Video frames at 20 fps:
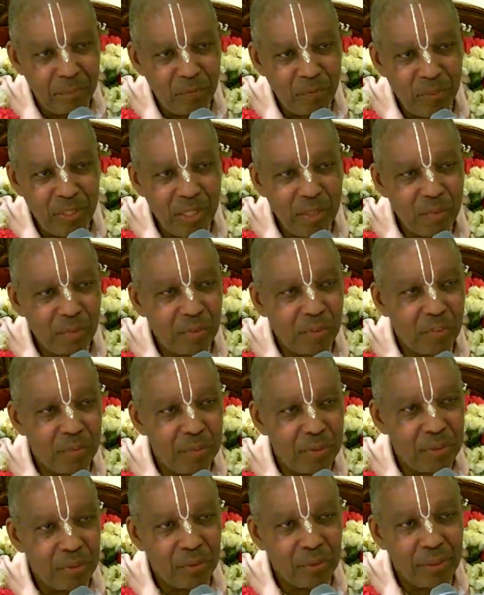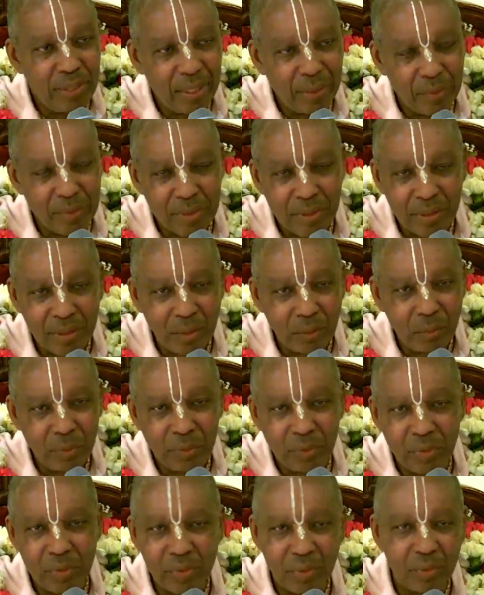fever of material acquisition
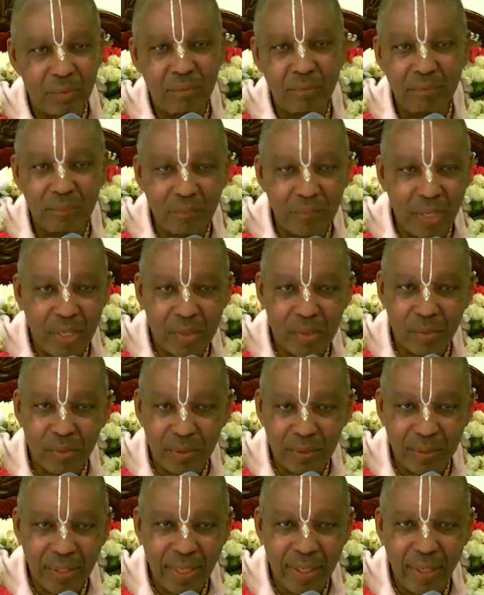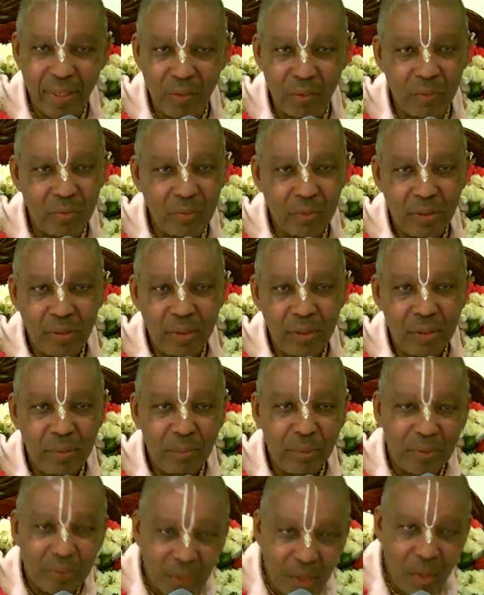would just gradually die out.
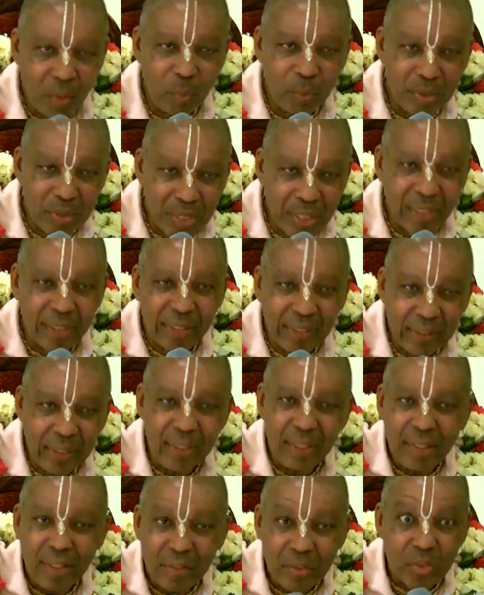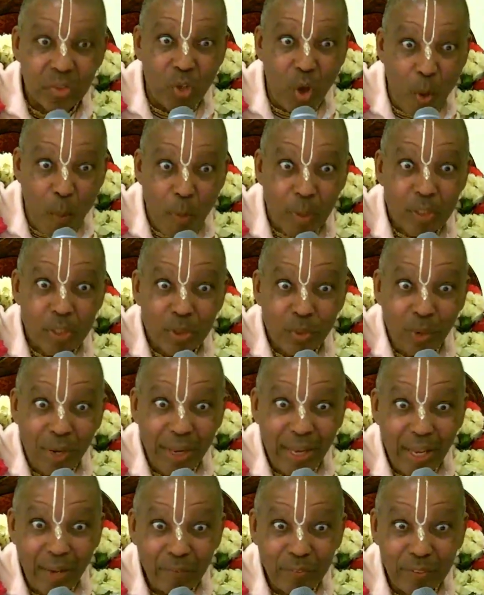But no, we're thinking, so much do
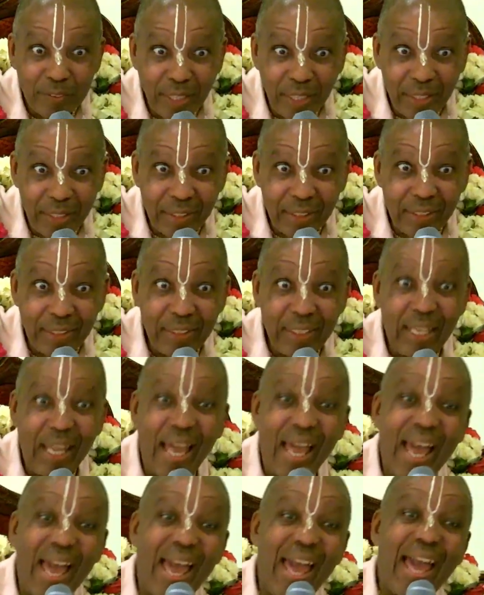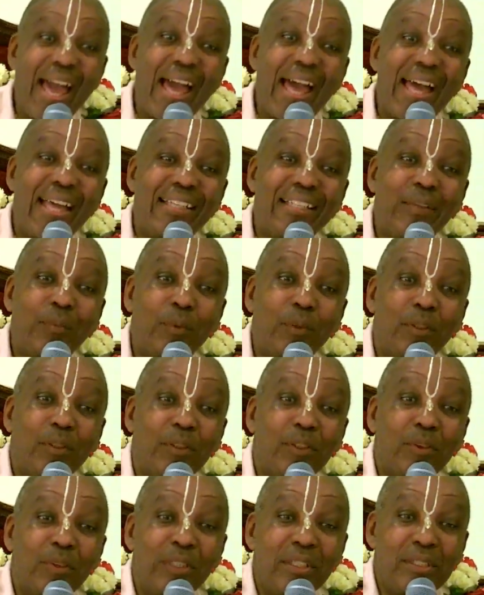I have today, and it will
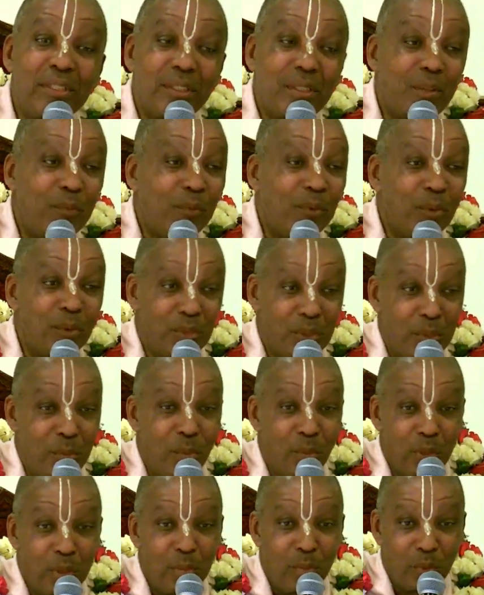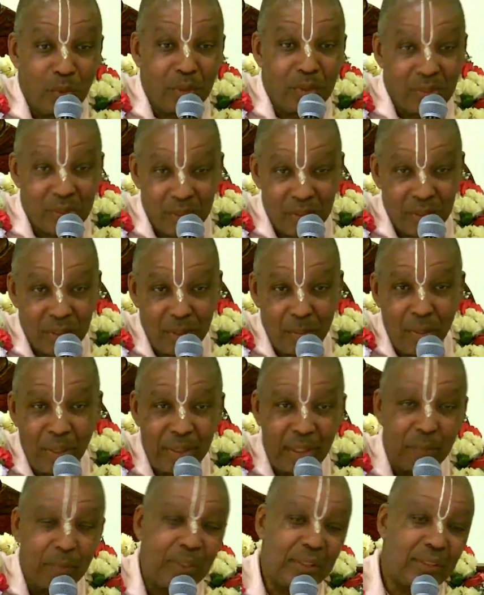increase in the future more and more. This is the
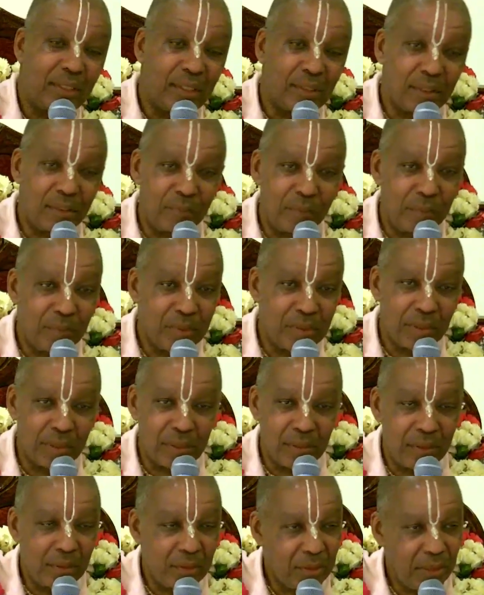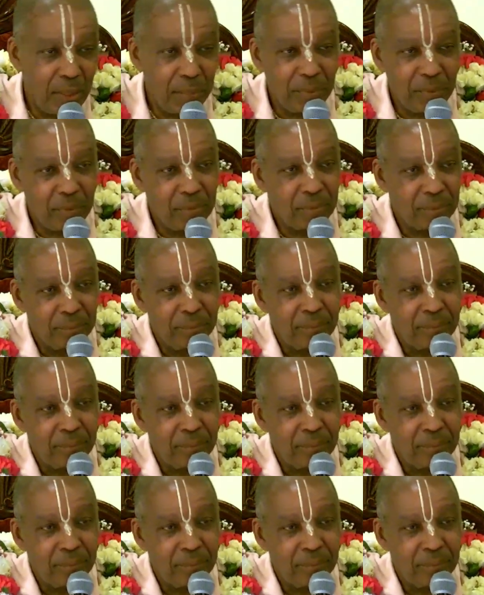demoniac mentality from the 16th chapter.